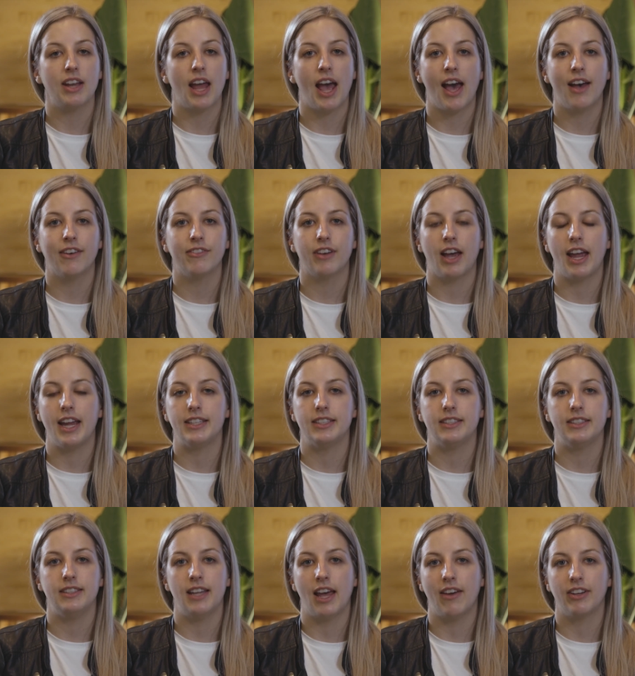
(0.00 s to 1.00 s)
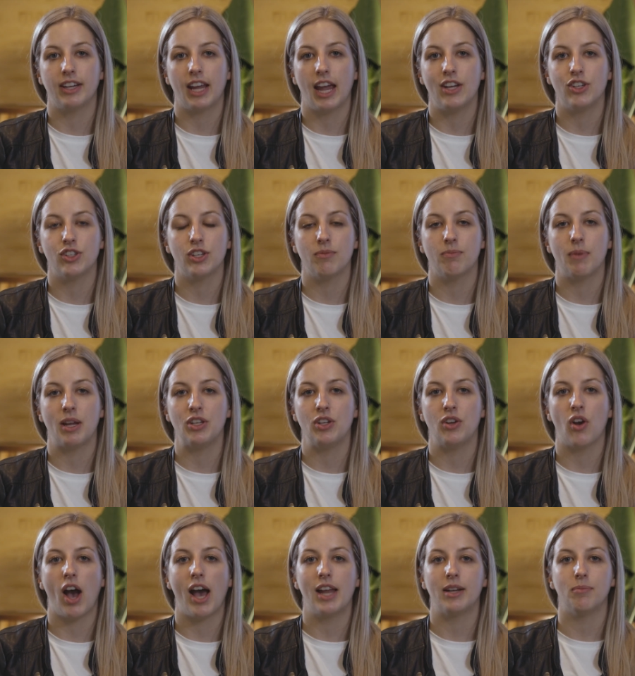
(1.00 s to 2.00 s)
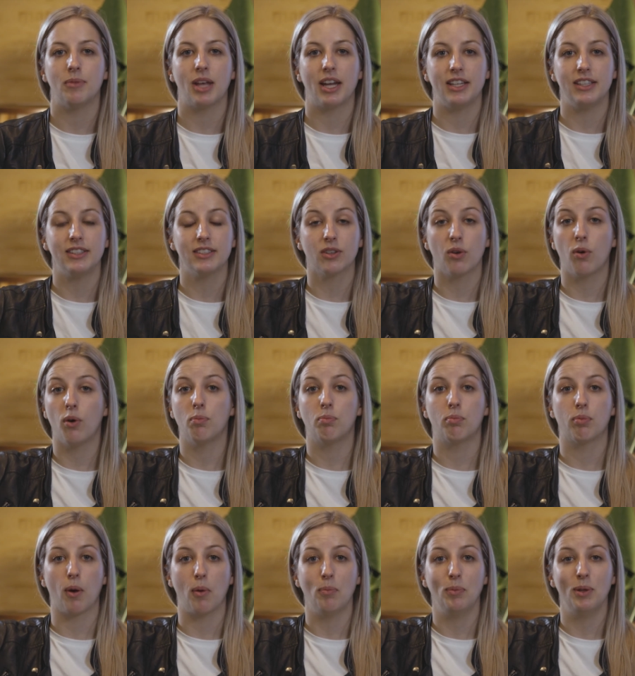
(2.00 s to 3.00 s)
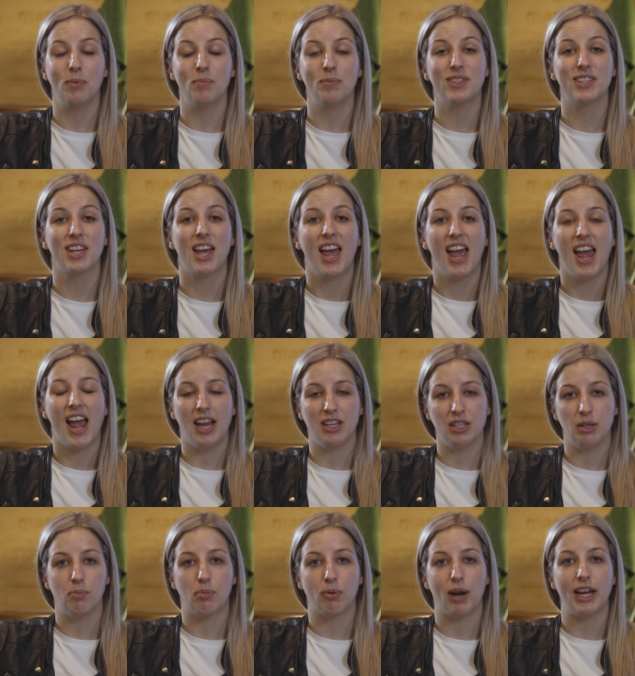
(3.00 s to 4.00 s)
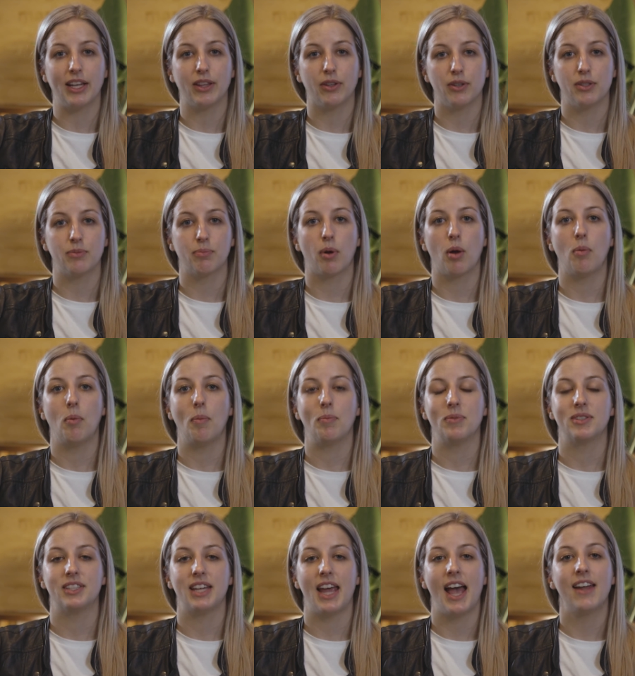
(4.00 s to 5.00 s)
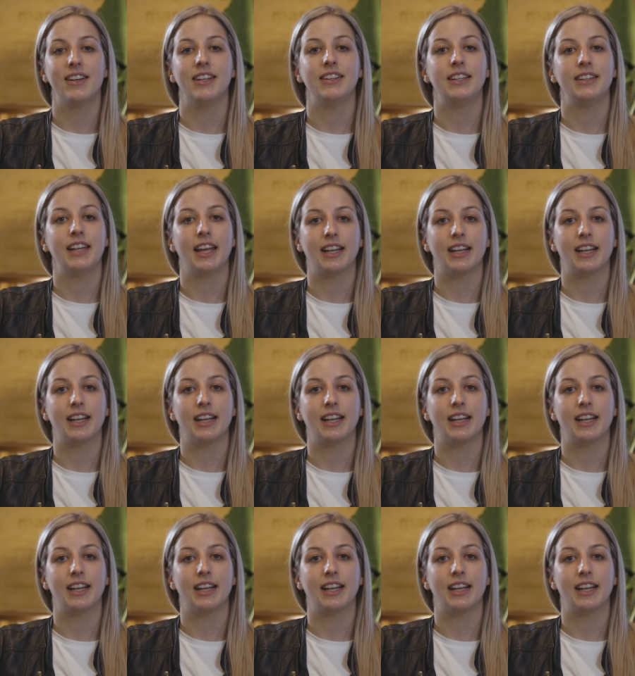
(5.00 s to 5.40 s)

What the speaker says: have a navigation menu item that is called problems, and you break those problems down and then they